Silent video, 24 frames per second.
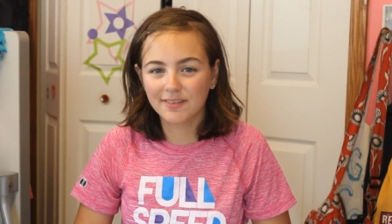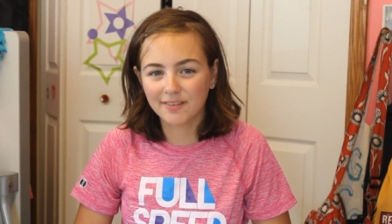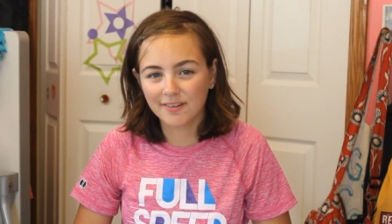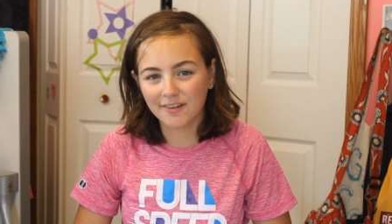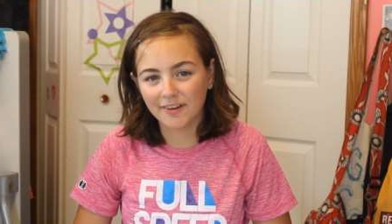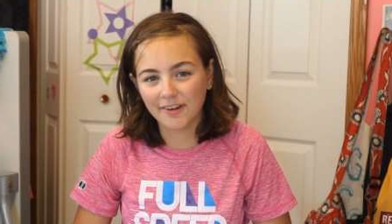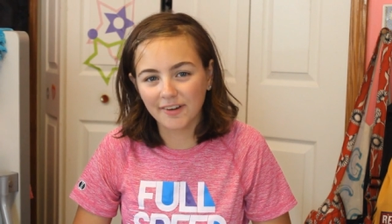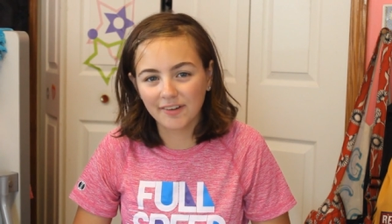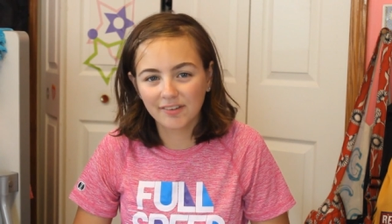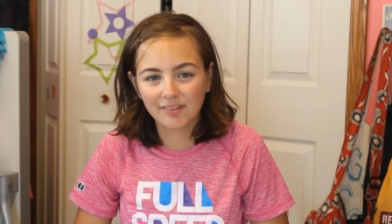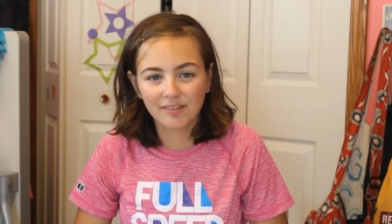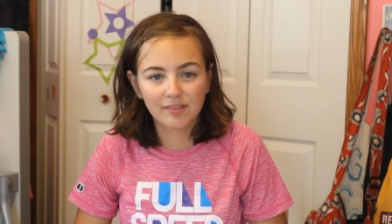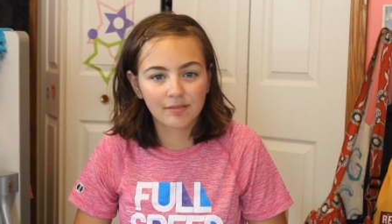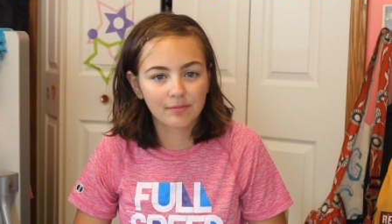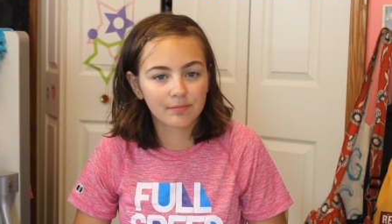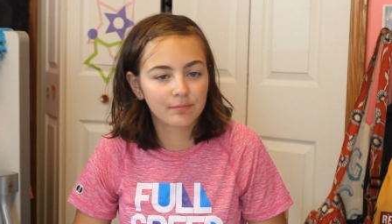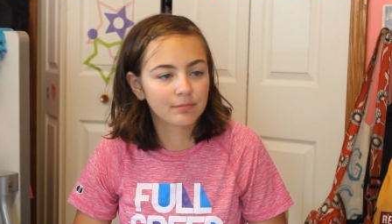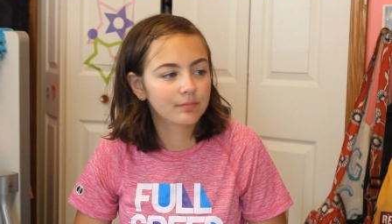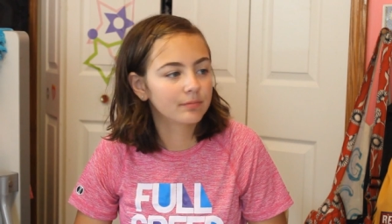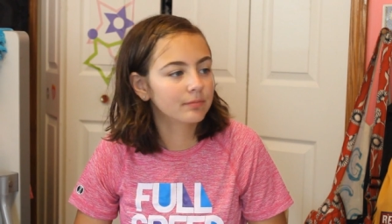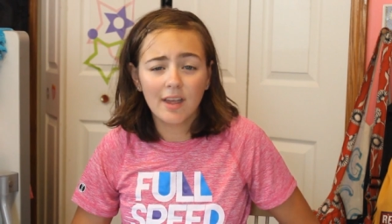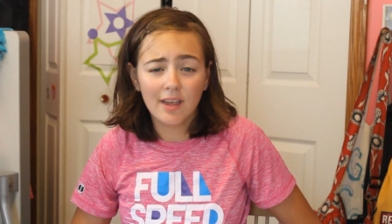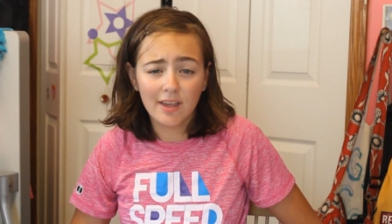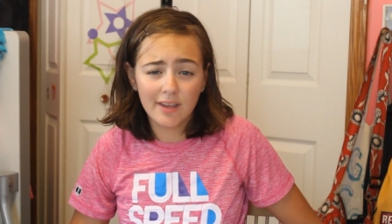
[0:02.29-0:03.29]
It's Grace.
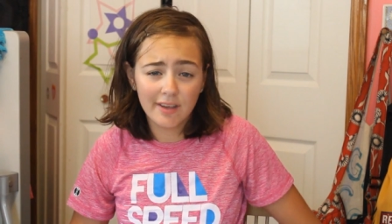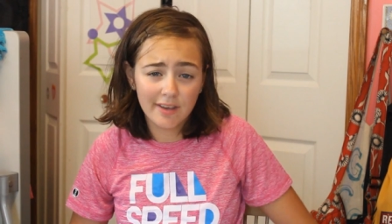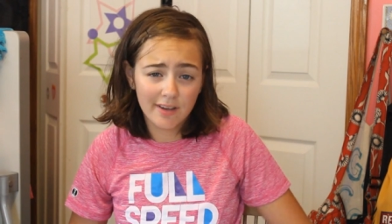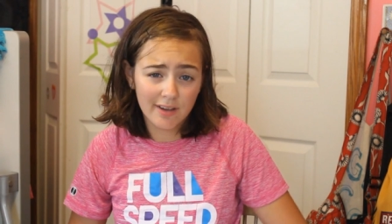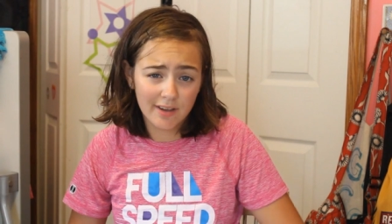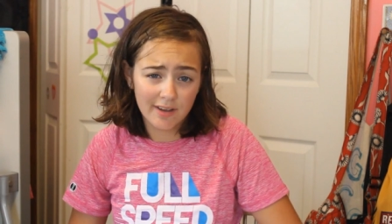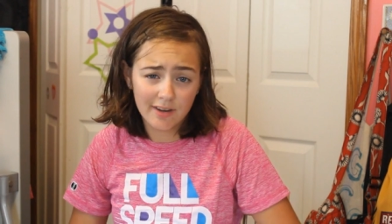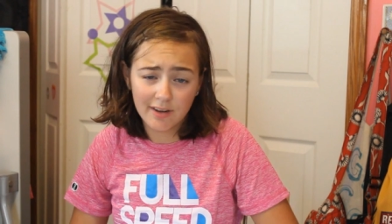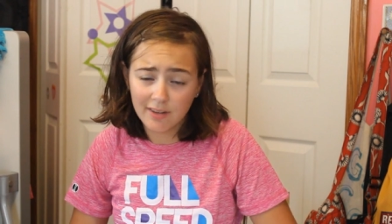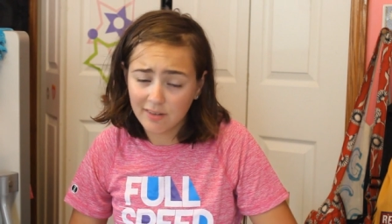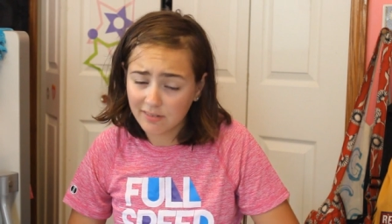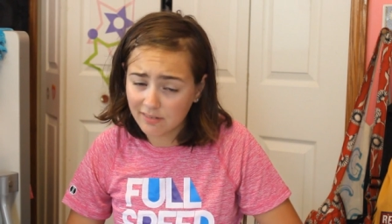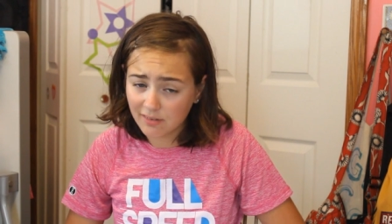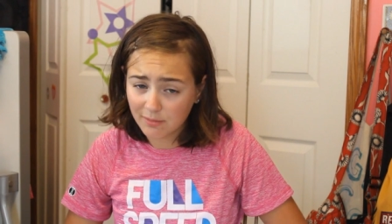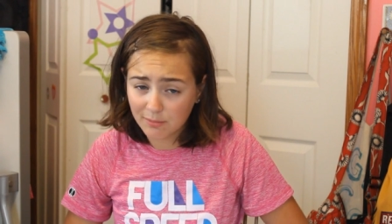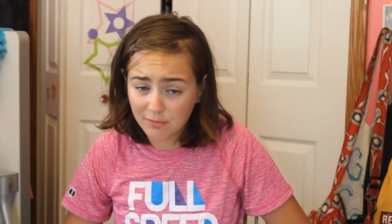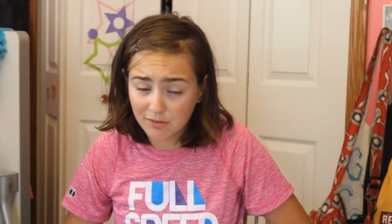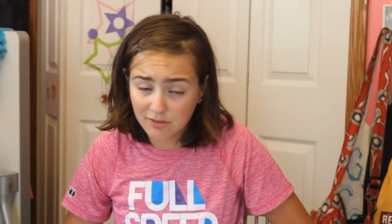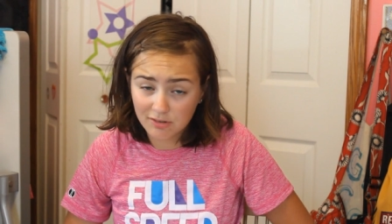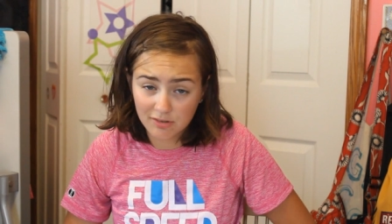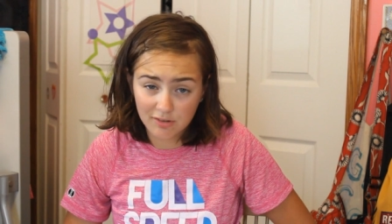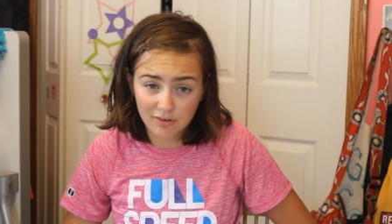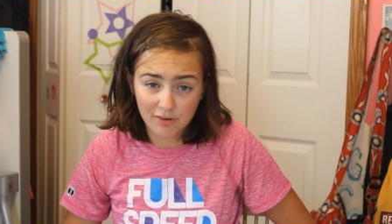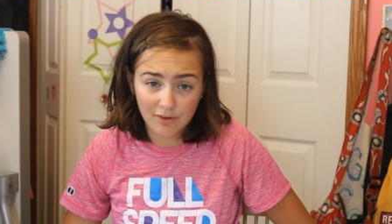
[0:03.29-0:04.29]
And as I'm
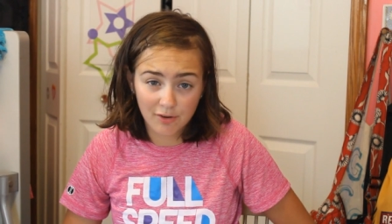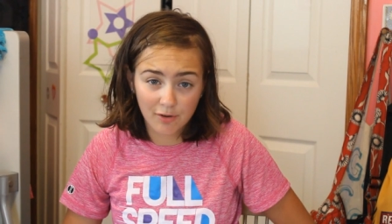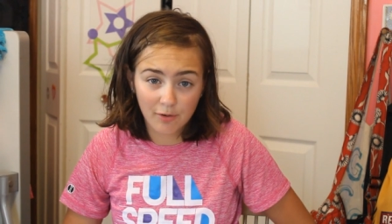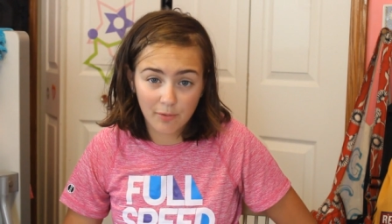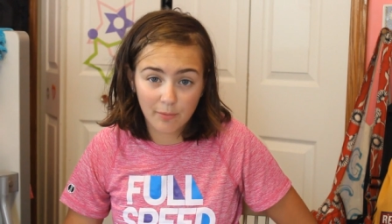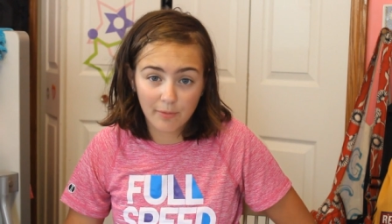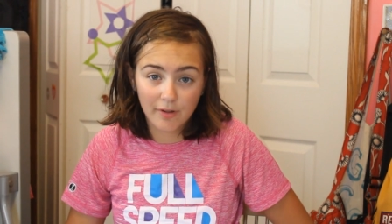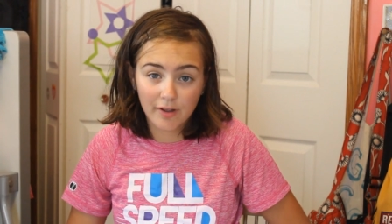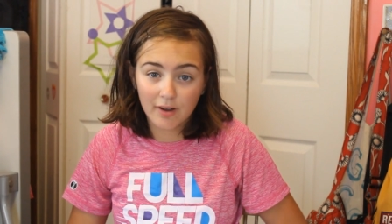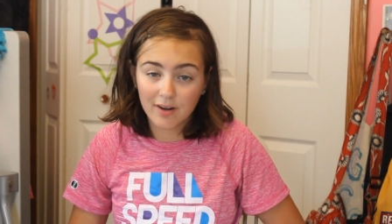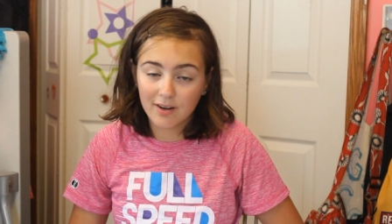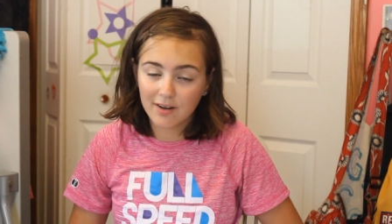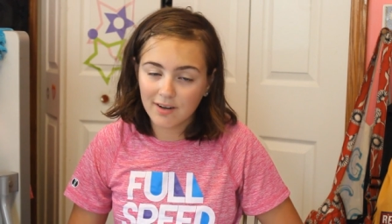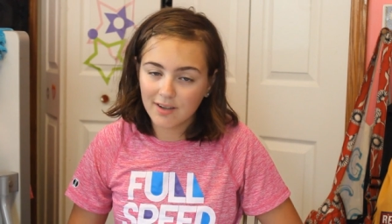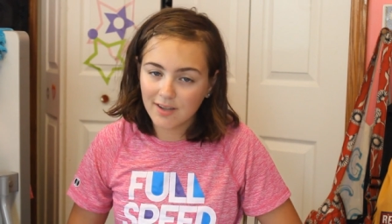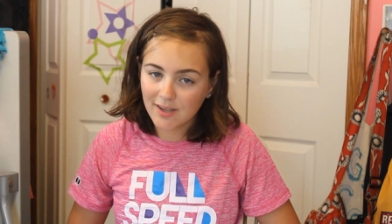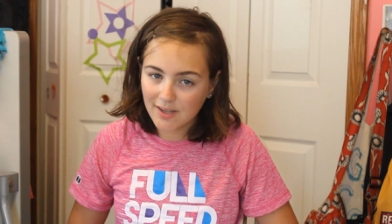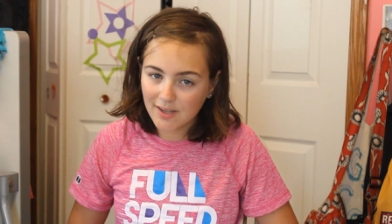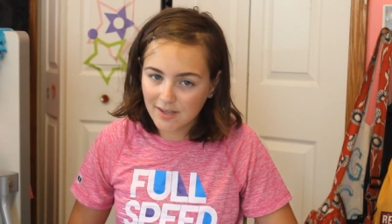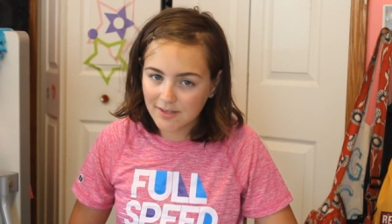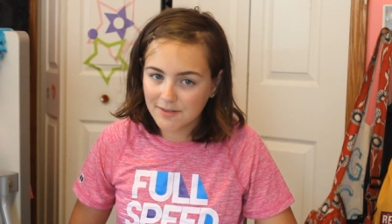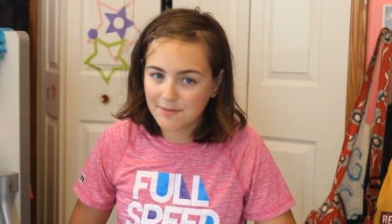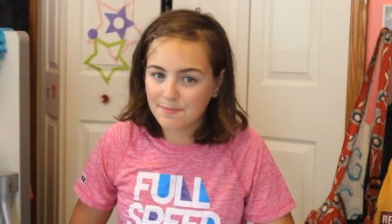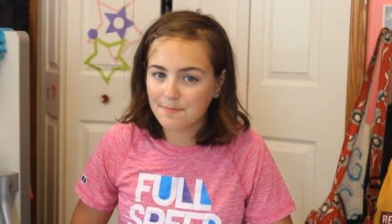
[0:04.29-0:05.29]
sure you're aware,
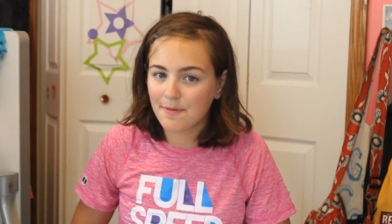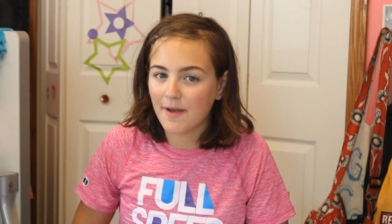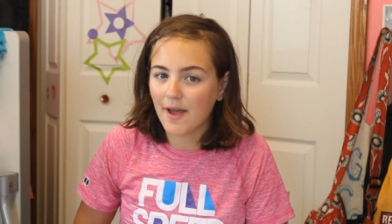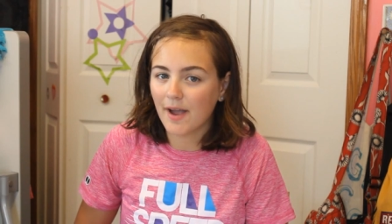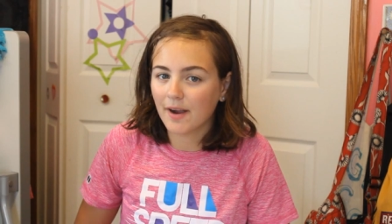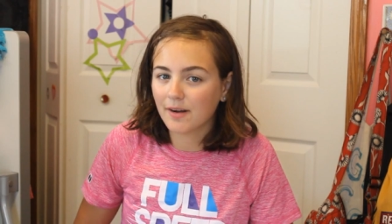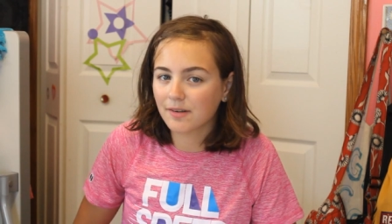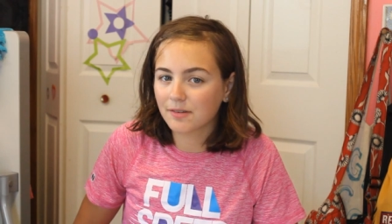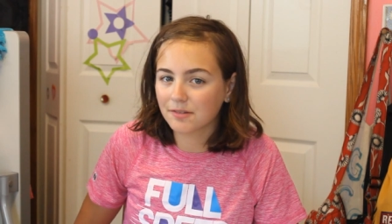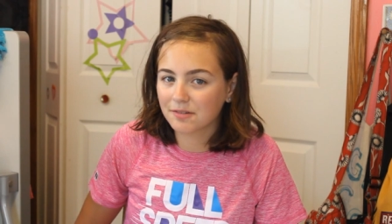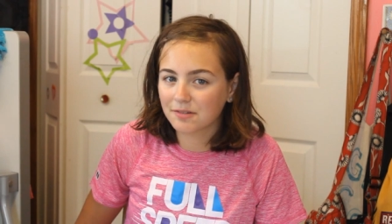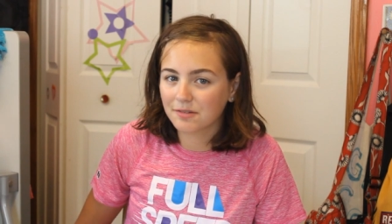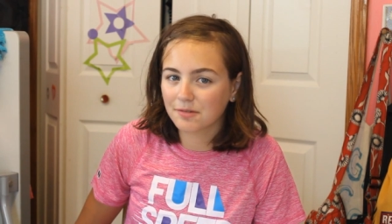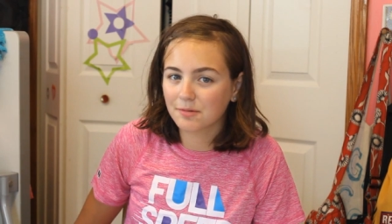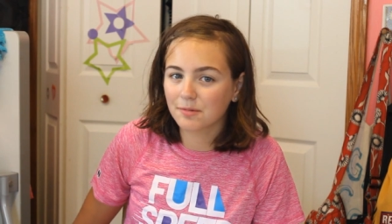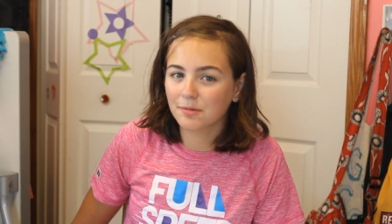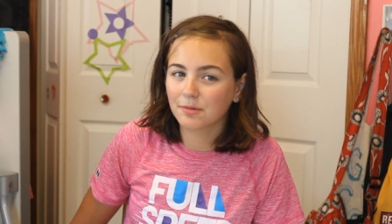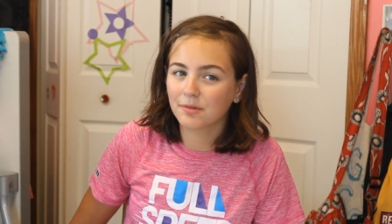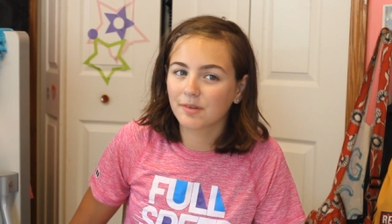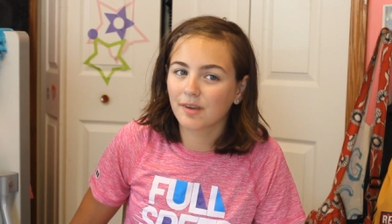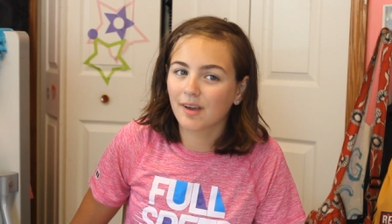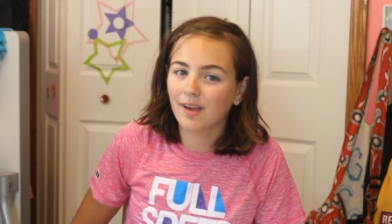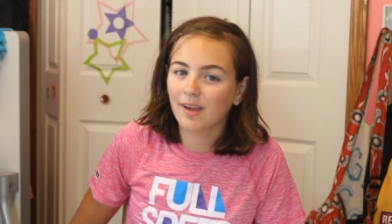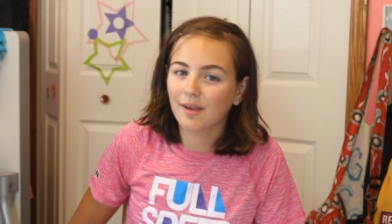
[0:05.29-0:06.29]
it's back to
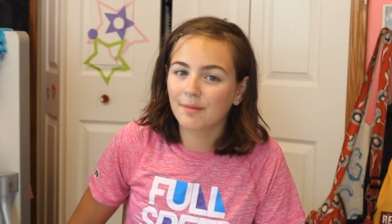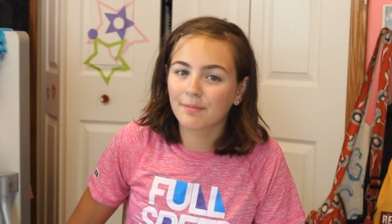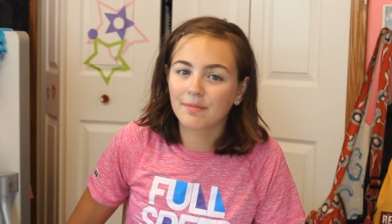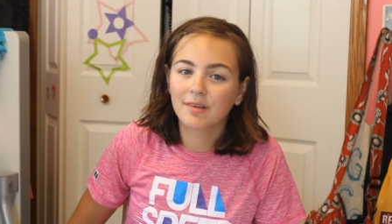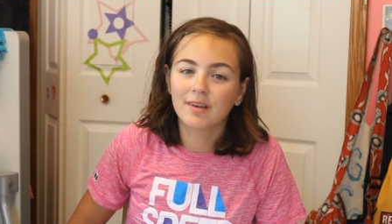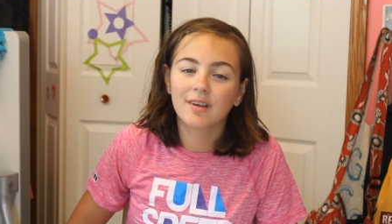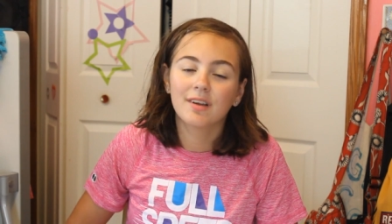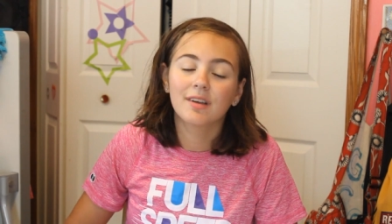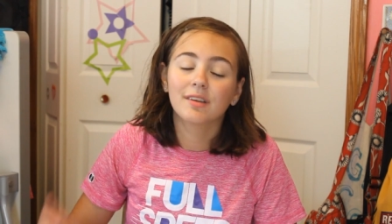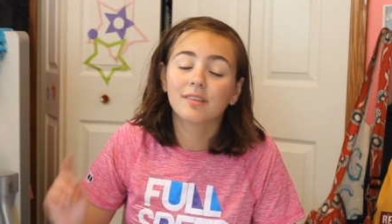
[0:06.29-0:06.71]
school time.